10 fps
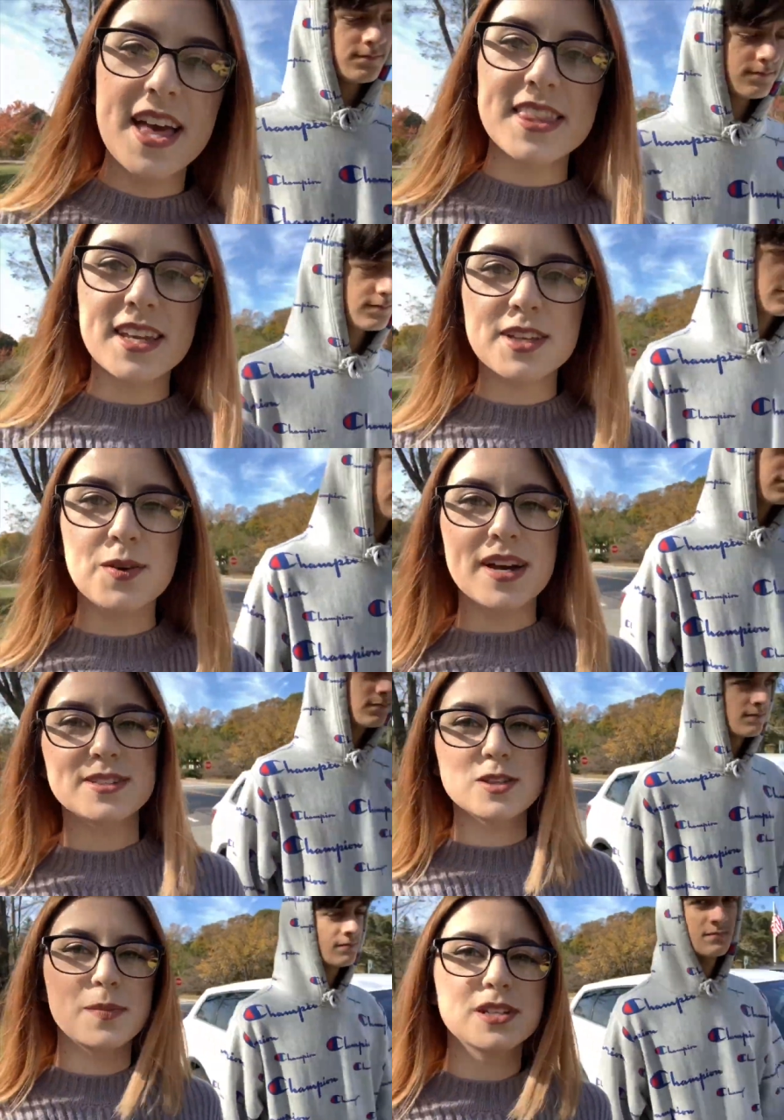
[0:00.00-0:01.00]
Thank you guys
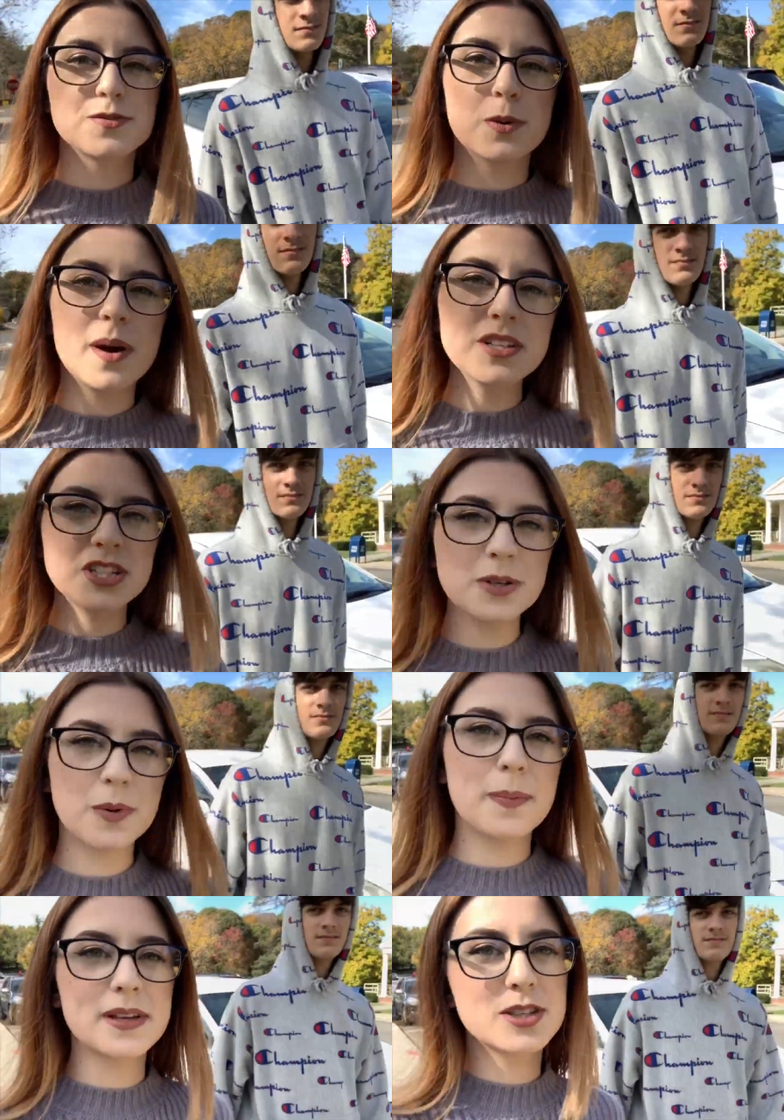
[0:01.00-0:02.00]
so much for watching. We're
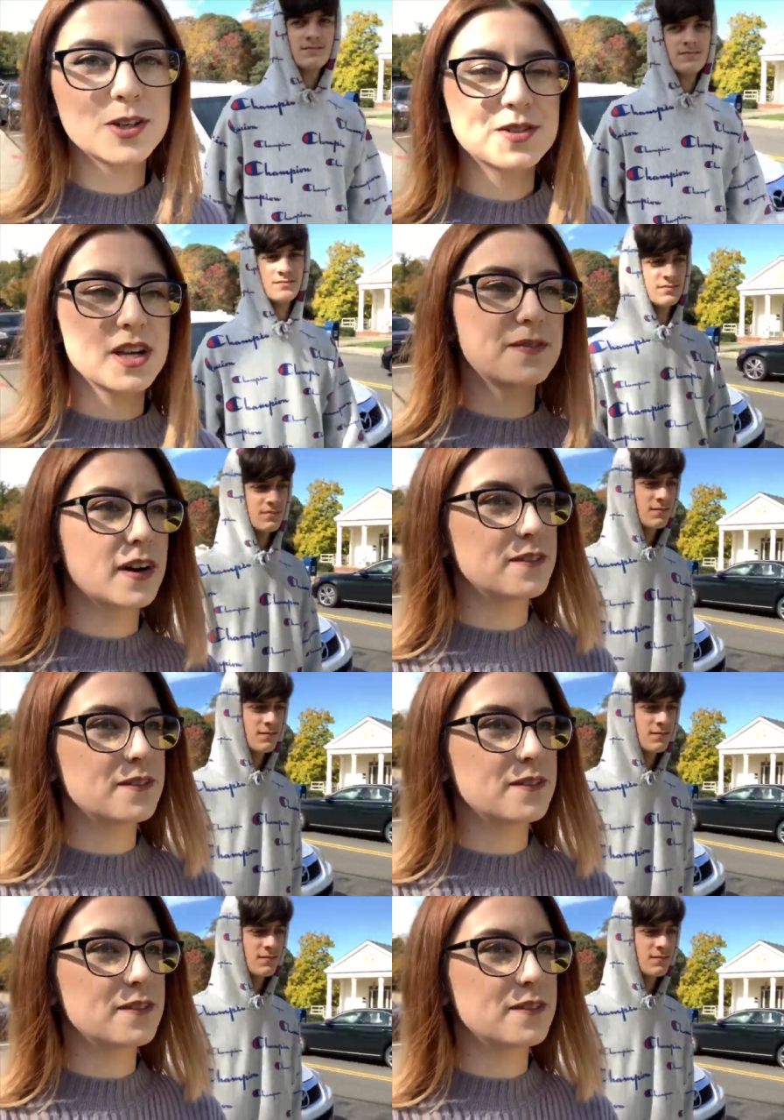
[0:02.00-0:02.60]
about to go stuff our